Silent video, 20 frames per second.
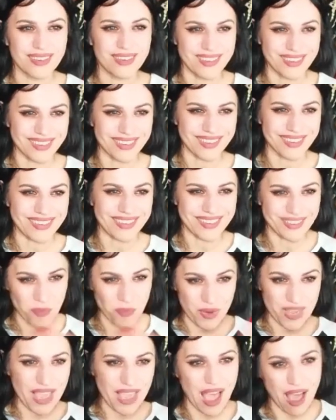uh,
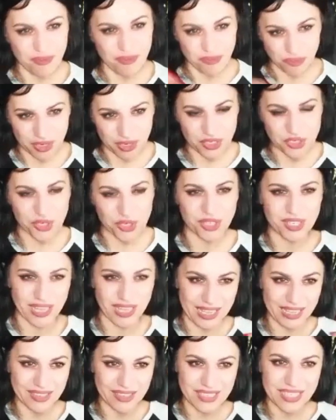we have Richard
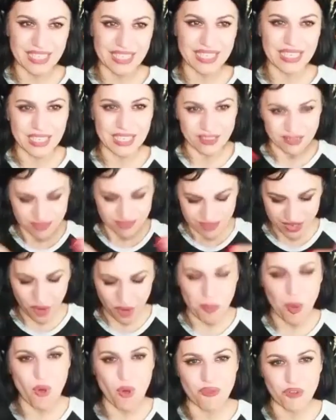and Didi
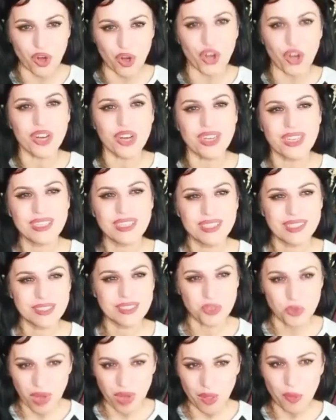come over
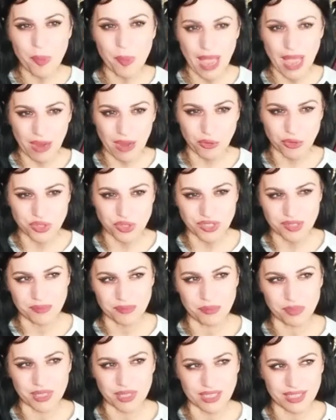to help out.
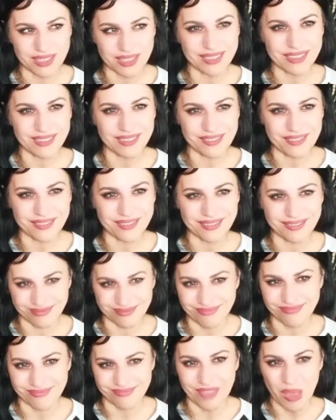But uh,
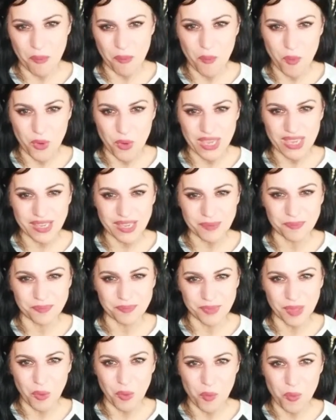we
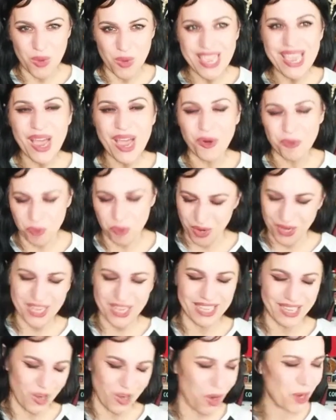we are
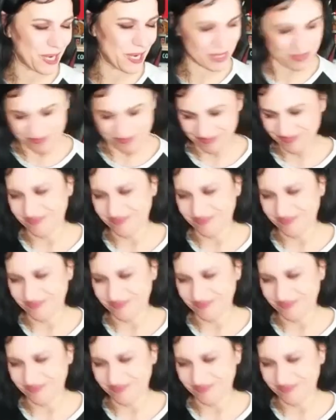working hard